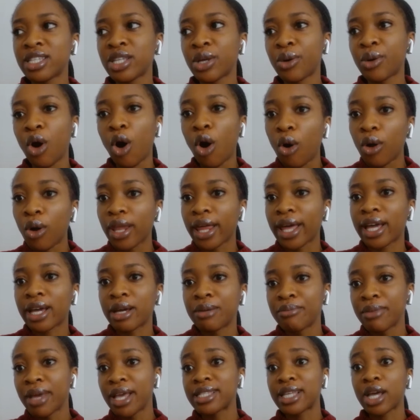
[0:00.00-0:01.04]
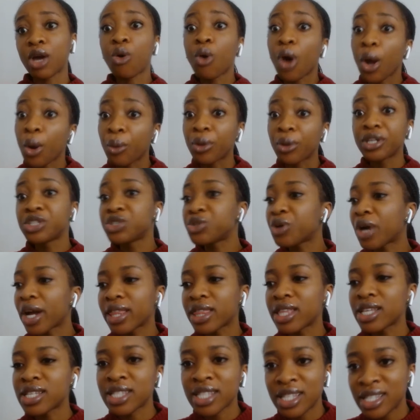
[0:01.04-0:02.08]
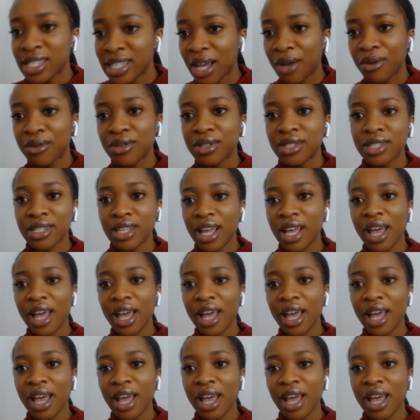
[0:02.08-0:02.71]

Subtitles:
they were all like amazed, like, oh, I want to try this. This sounds